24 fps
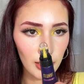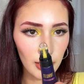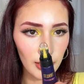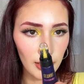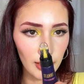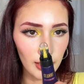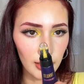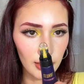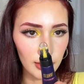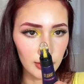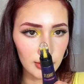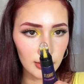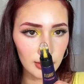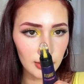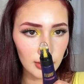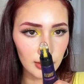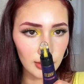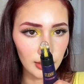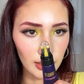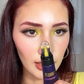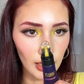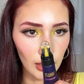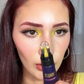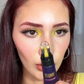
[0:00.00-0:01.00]
it is
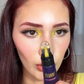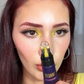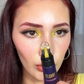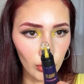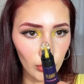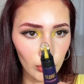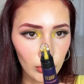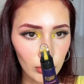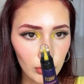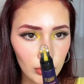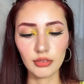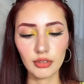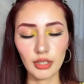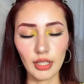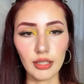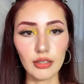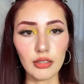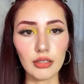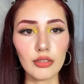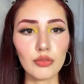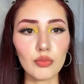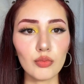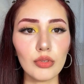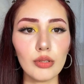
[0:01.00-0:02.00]
yellow,
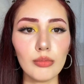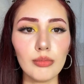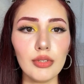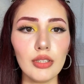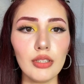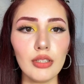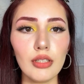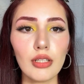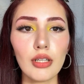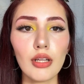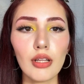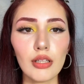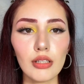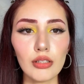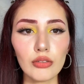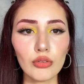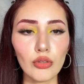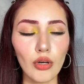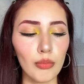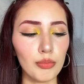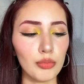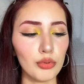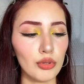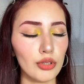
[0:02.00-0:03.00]
and this will be the
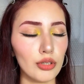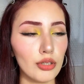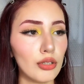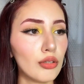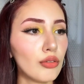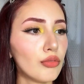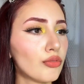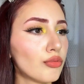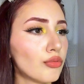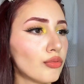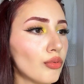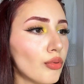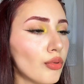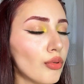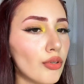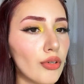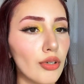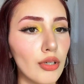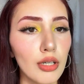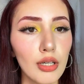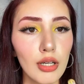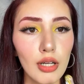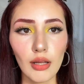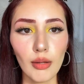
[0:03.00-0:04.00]
topper
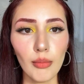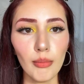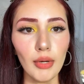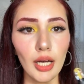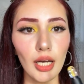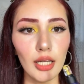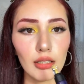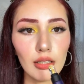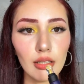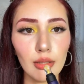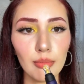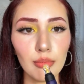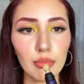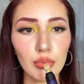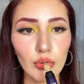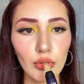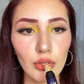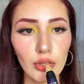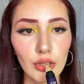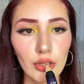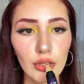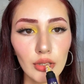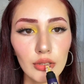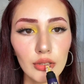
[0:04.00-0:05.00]
for the matte lip
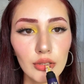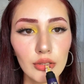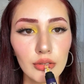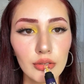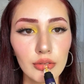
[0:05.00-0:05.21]
product.